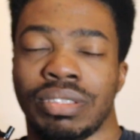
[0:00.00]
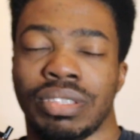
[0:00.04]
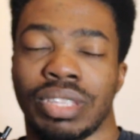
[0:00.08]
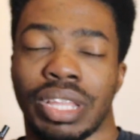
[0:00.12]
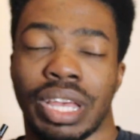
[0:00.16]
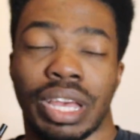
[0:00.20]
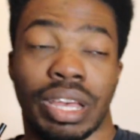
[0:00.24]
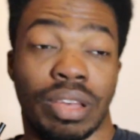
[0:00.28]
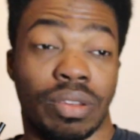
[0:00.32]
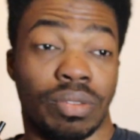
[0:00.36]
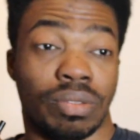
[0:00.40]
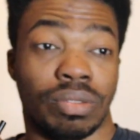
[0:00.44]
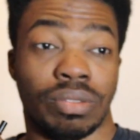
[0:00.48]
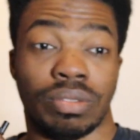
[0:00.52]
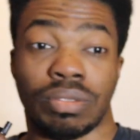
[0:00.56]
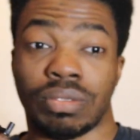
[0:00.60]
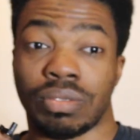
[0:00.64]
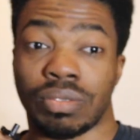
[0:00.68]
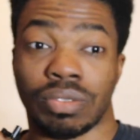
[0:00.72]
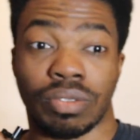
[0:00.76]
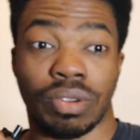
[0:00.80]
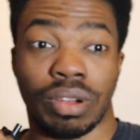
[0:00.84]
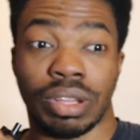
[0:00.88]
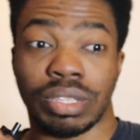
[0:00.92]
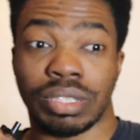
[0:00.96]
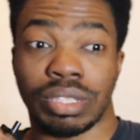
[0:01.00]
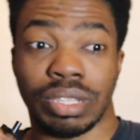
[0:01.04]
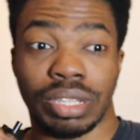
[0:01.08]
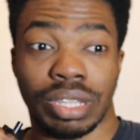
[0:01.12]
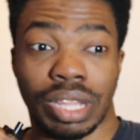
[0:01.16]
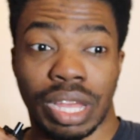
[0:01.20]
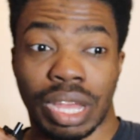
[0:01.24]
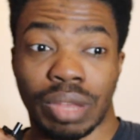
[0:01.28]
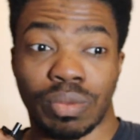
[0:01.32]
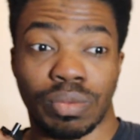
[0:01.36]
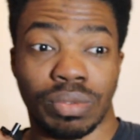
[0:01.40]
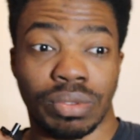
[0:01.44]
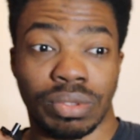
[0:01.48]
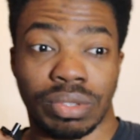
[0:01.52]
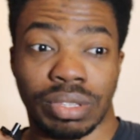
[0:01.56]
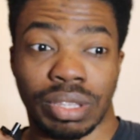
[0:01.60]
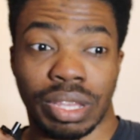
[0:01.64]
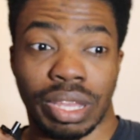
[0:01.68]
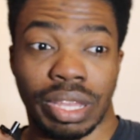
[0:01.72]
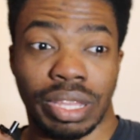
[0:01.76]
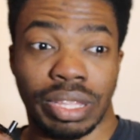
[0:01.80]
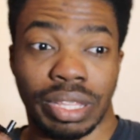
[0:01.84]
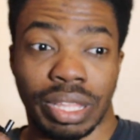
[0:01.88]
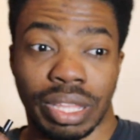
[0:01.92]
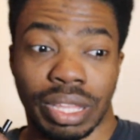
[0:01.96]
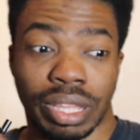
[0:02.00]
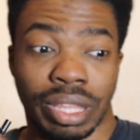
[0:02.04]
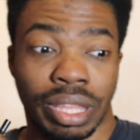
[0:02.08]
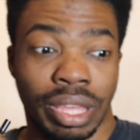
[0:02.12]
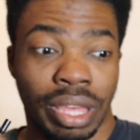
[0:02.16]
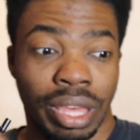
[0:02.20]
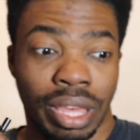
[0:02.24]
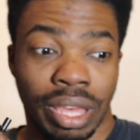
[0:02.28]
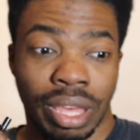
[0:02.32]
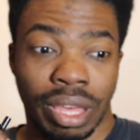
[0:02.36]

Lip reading: Now, granted, I will say that